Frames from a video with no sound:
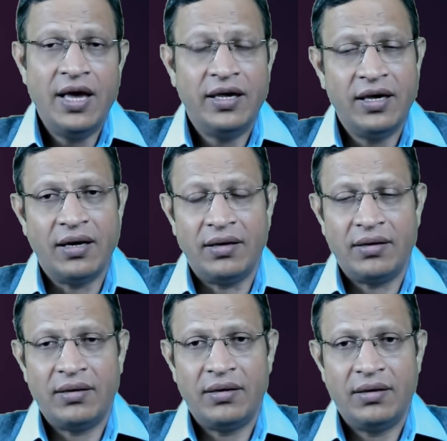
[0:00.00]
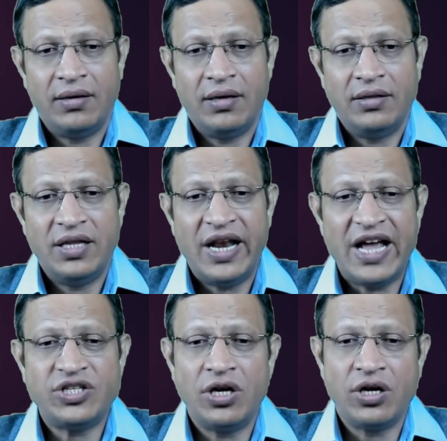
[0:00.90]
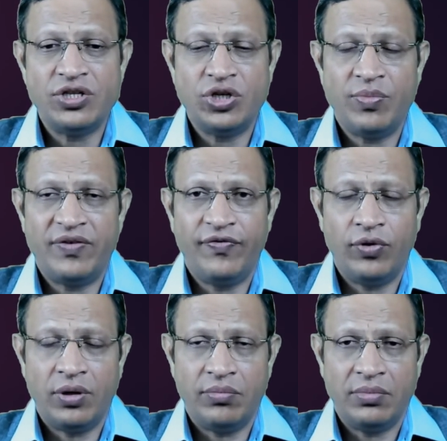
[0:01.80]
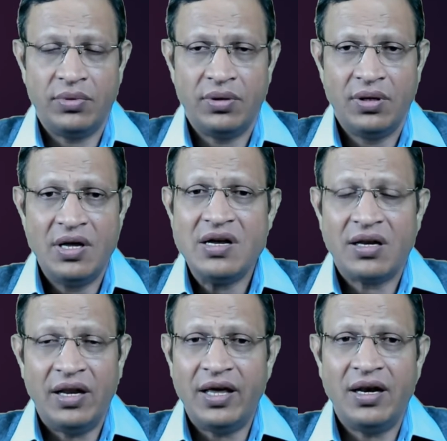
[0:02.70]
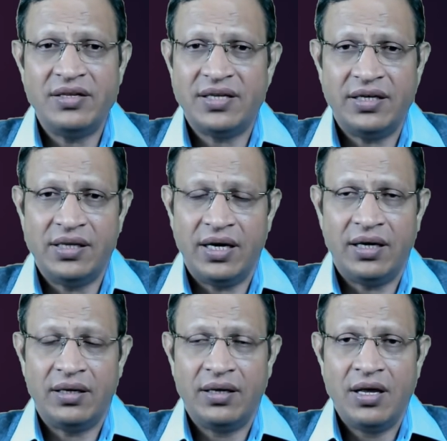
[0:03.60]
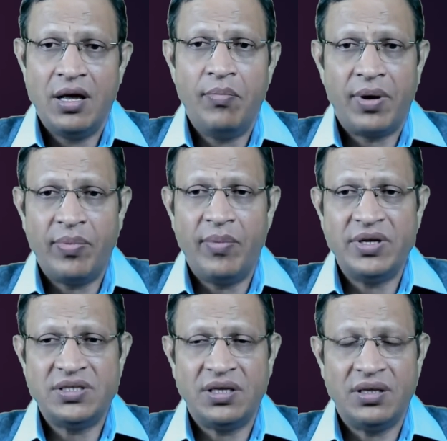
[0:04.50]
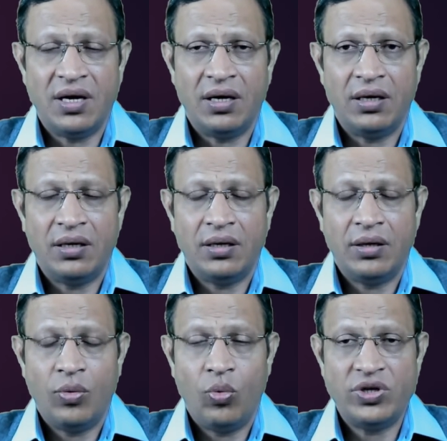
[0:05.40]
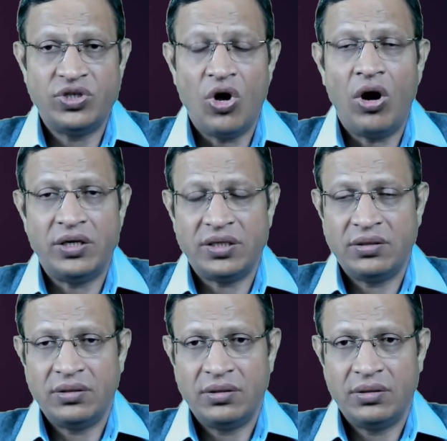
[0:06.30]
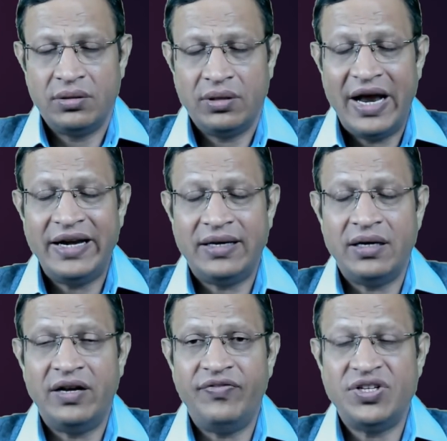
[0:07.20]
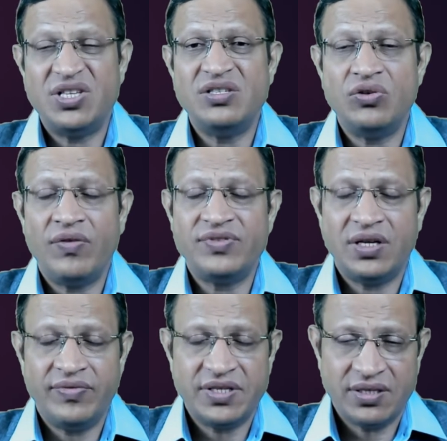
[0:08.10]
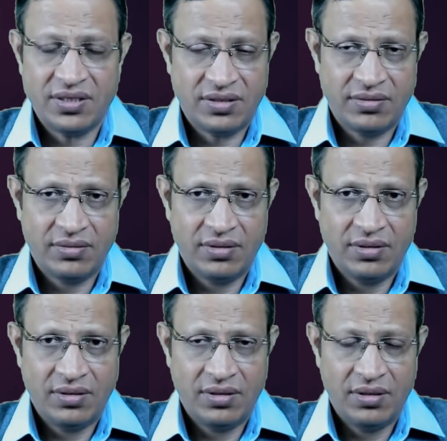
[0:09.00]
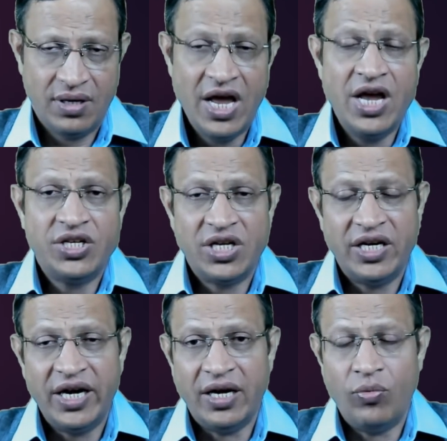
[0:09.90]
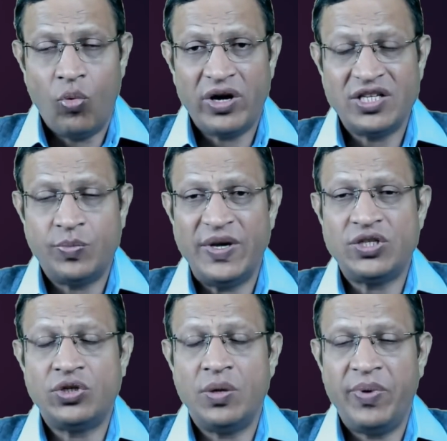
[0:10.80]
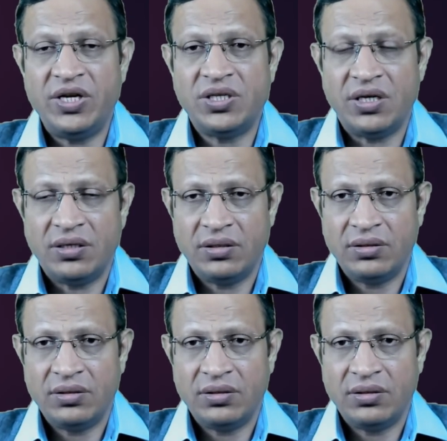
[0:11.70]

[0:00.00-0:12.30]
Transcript: Here, the National Consumer Forum clearly said that Prabha Manchanda was not at deficiency of services. She did what is best to the patient.